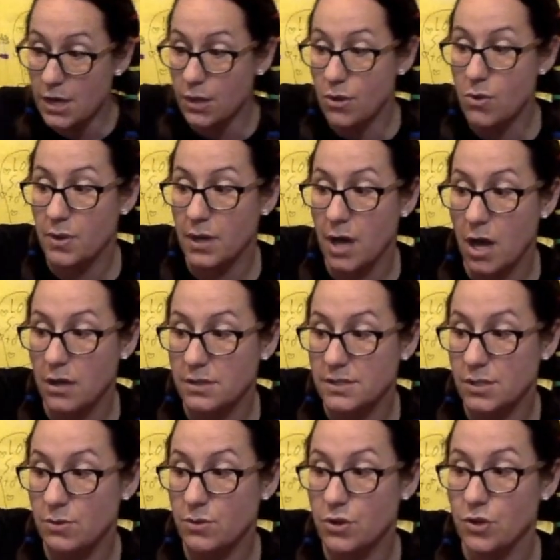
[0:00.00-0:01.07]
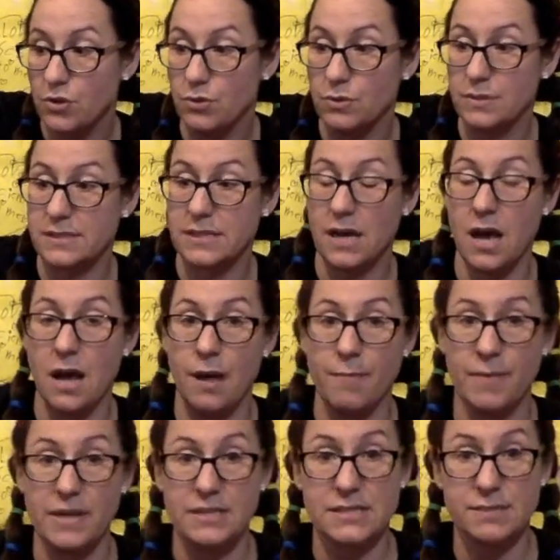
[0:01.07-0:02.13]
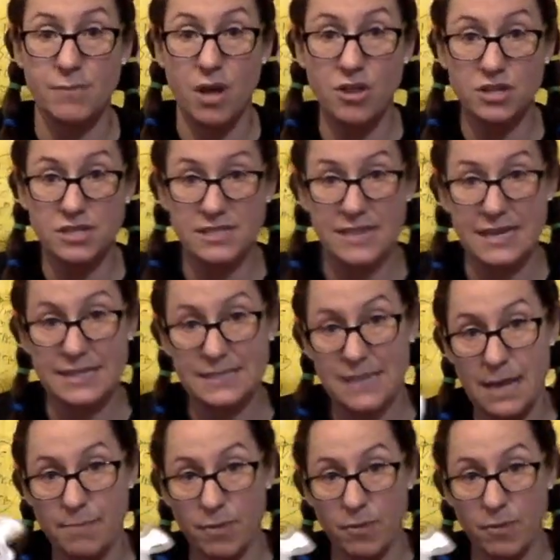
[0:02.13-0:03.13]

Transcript: You could also use a smaller size tape,